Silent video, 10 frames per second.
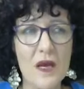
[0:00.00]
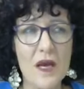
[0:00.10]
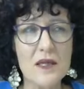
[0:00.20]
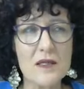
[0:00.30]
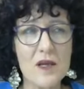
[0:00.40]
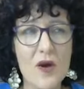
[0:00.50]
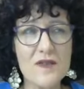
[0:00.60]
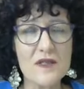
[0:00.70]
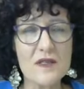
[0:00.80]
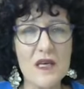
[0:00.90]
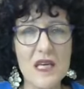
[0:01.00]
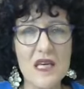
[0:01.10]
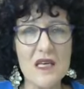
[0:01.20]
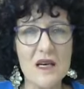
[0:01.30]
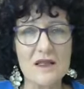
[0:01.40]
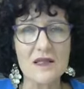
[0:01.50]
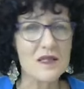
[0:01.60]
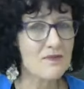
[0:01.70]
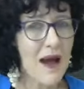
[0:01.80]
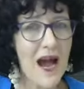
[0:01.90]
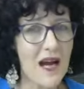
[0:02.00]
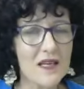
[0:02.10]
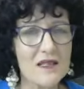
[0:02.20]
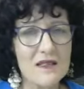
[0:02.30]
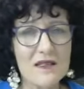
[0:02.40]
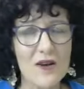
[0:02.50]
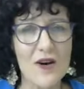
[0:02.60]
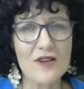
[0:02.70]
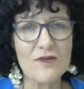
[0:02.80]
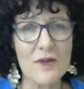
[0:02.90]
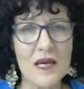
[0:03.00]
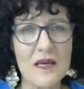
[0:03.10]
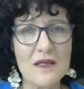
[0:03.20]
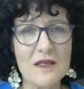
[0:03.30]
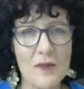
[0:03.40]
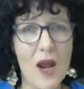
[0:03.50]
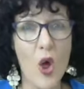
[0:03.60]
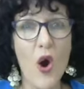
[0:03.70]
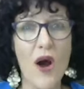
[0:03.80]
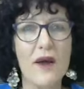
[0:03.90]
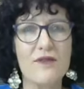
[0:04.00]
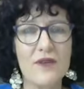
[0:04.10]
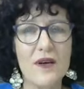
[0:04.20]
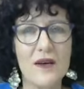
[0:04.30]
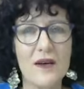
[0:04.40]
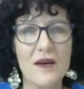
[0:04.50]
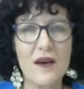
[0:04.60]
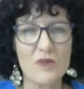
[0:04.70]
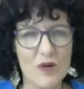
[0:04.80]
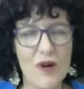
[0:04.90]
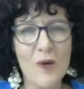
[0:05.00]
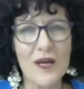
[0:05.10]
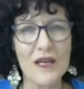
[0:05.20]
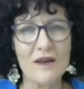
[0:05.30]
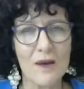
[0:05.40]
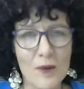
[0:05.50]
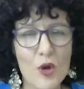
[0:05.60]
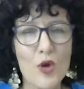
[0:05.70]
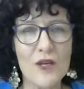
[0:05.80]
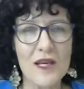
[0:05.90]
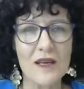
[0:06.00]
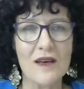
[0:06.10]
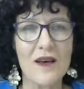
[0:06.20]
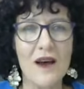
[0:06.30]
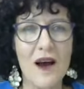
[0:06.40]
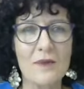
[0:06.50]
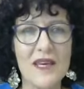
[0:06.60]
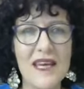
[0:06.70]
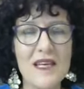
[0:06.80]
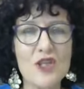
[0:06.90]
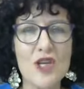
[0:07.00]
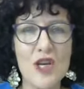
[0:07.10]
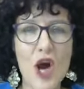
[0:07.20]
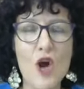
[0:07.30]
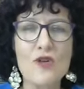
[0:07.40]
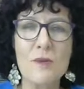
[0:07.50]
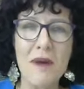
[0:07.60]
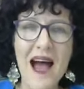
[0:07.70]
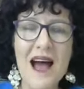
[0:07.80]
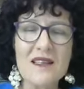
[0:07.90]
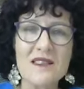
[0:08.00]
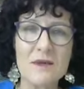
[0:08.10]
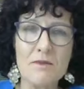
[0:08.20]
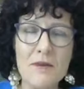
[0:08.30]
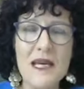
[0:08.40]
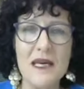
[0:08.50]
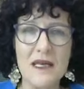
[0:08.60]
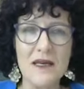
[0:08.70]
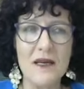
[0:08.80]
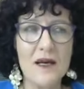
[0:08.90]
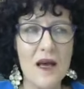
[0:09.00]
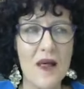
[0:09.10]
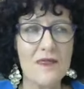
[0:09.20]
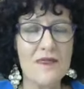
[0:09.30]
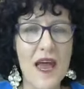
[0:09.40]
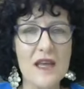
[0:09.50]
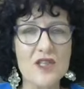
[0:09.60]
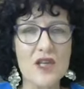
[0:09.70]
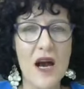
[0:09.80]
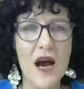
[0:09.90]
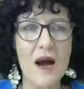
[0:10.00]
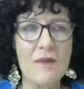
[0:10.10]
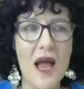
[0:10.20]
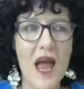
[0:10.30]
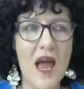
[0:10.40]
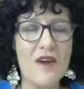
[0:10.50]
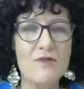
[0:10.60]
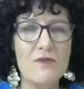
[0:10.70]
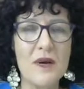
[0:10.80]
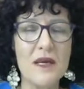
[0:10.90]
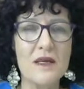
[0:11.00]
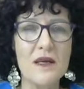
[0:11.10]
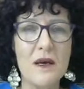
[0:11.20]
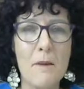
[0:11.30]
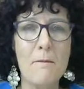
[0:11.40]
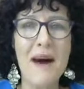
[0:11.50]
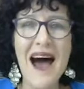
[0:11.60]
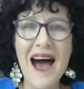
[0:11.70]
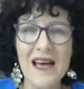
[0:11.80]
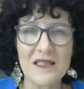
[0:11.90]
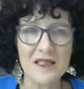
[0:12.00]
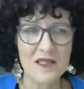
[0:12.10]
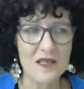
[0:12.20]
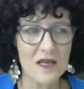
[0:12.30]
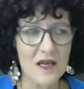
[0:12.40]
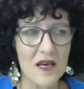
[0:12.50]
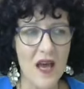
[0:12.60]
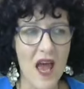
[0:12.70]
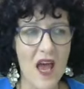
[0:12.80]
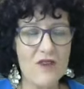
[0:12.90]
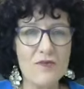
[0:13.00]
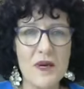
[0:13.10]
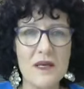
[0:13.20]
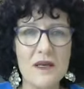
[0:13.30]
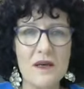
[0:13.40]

it's like this inner spark inside of me. It's I'm alive, I'm growing, I'm learning, I'm getting to know the parts of me that um, have been masked, have been